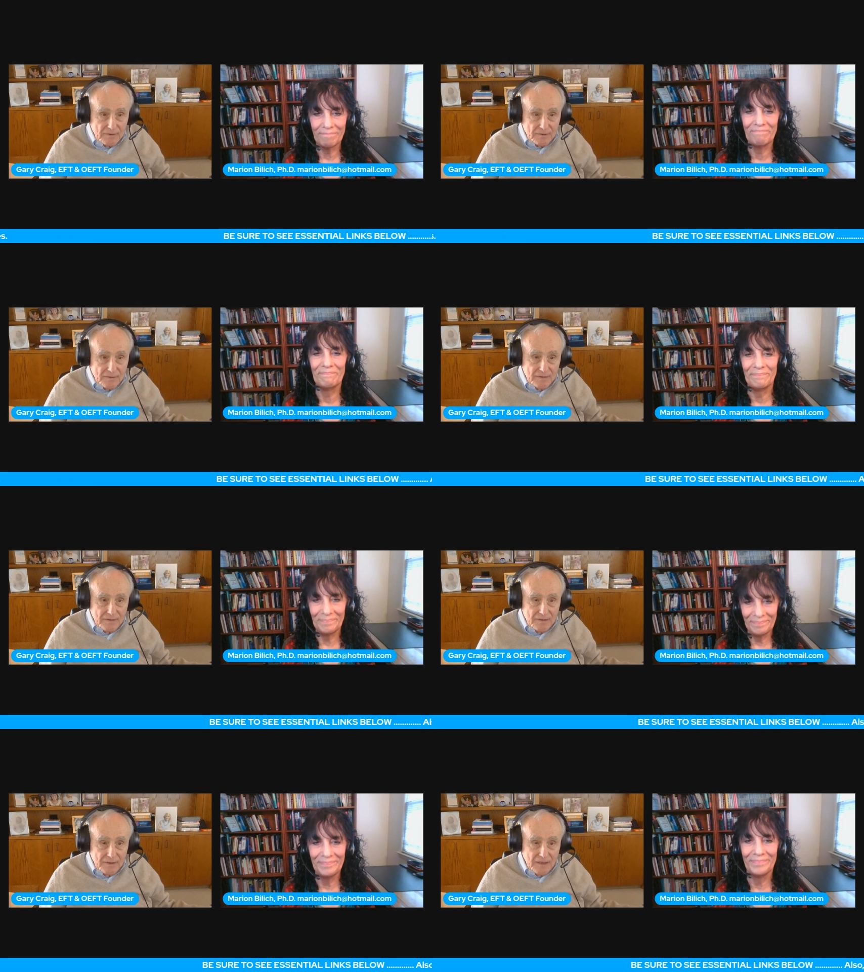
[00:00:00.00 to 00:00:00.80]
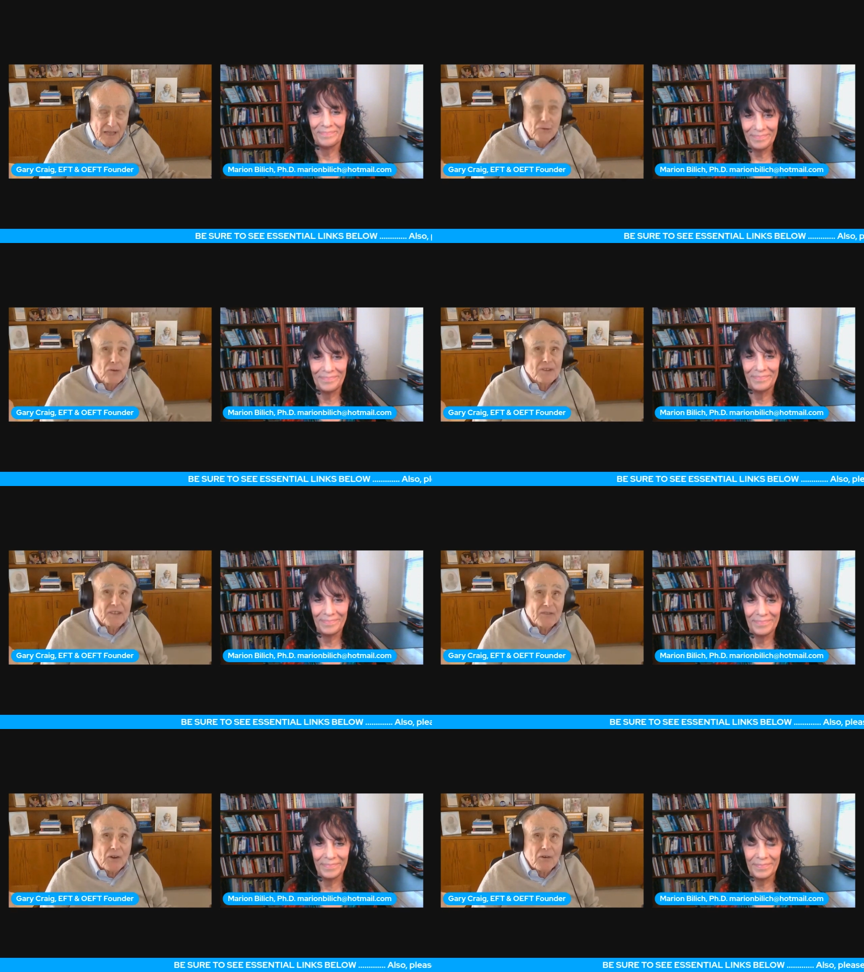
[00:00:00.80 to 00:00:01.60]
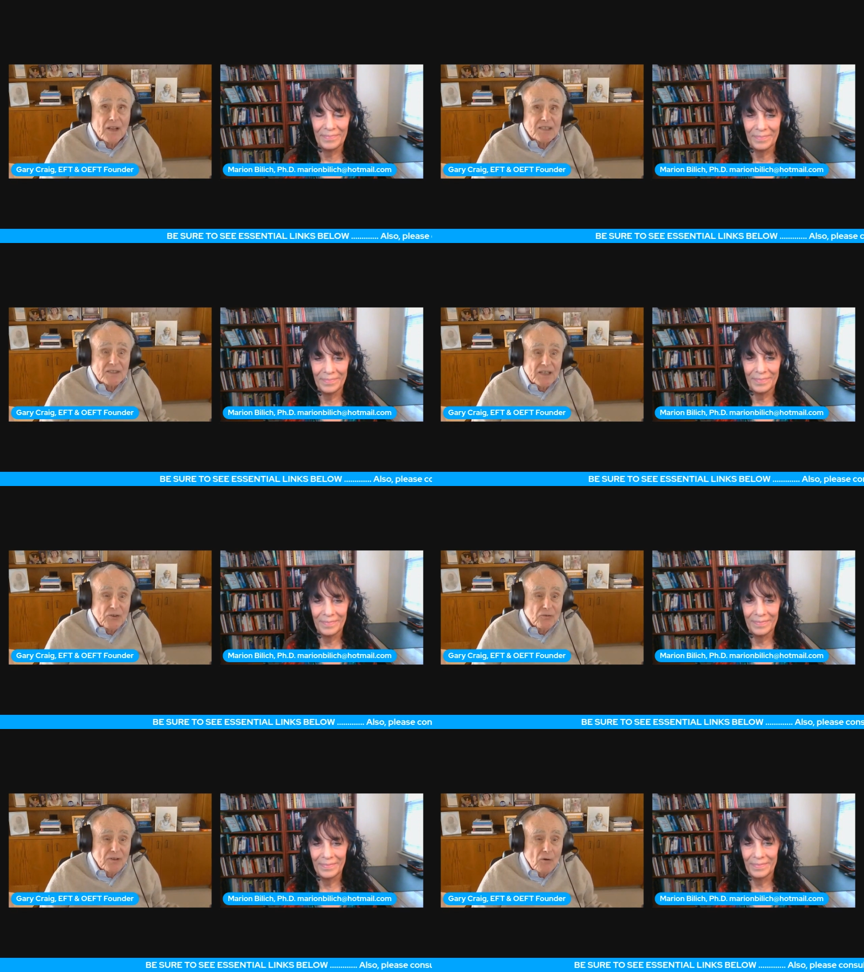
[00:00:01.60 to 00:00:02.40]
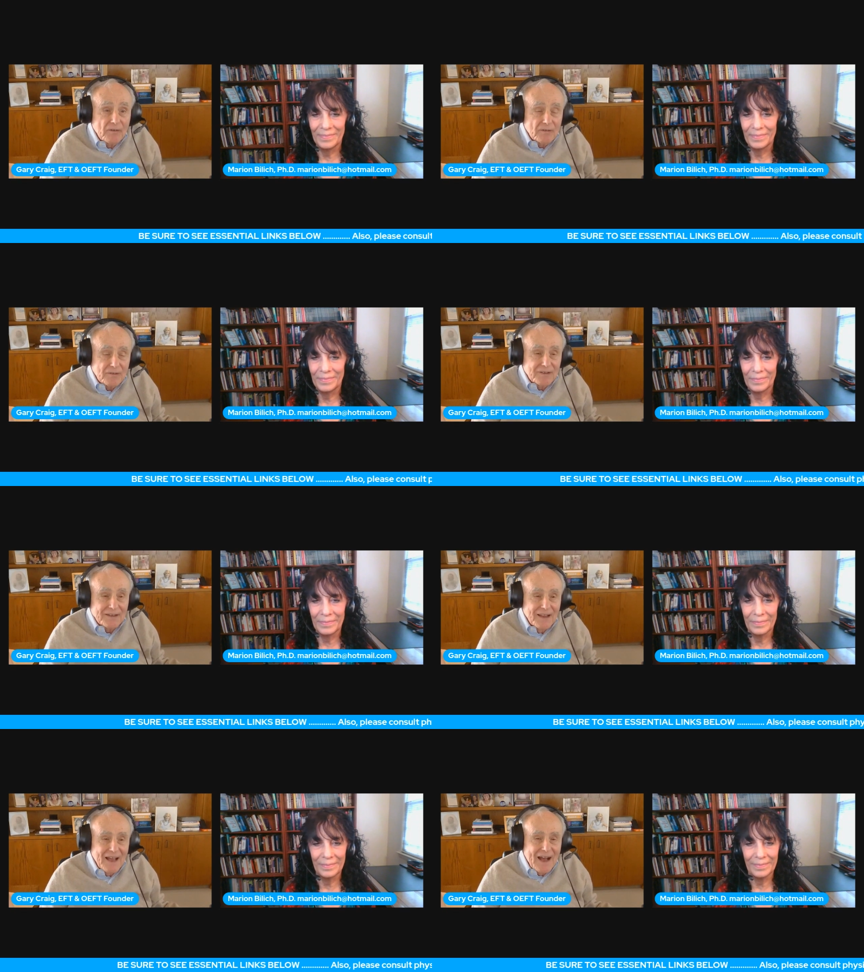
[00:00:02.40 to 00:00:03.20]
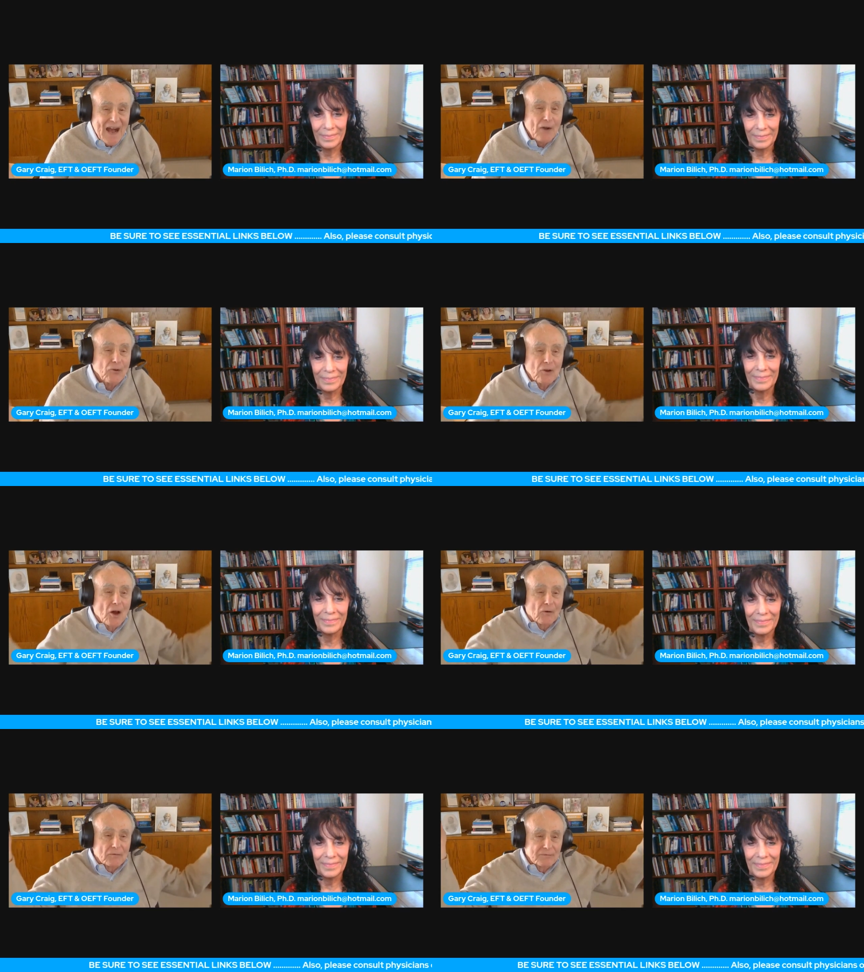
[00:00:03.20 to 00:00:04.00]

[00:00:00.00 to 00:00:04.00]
Speaker 1: Mm-hmm. And you sit there and listen and you know, how do you know?